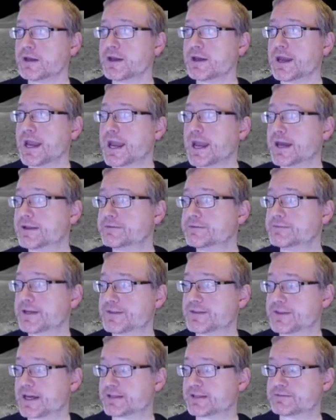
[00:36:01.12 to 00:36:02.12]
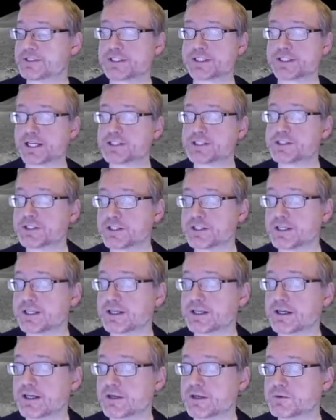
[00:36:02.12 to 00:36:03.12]
And that's
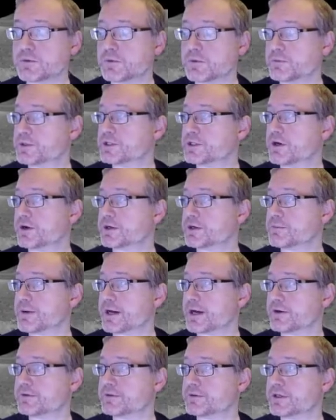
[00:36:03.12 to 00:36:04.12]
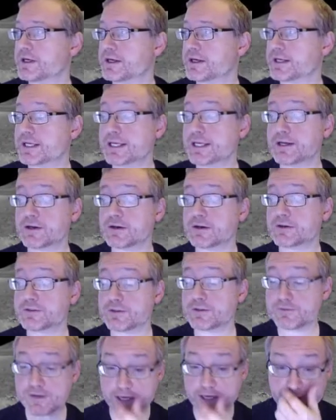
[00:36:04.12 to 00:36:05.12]
essentially what we talk about here.
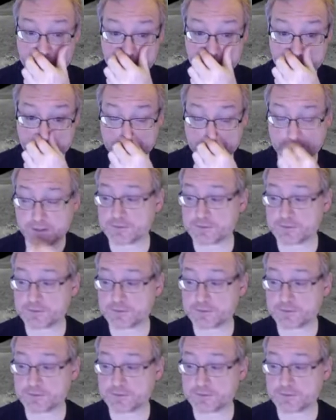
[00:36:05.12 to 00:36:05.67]
The value, of